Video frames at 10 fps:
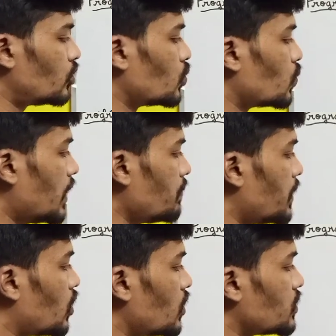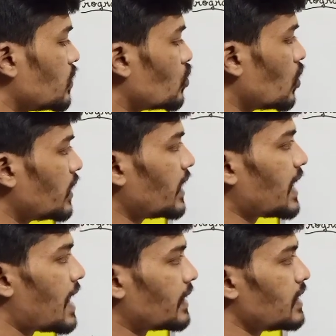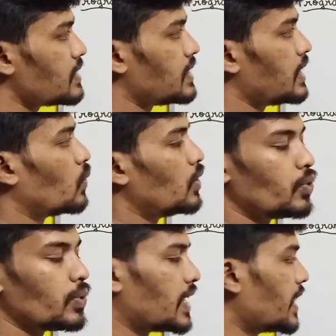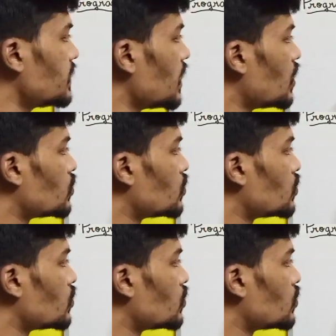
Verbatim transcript: to 1 because no other character is equal to s.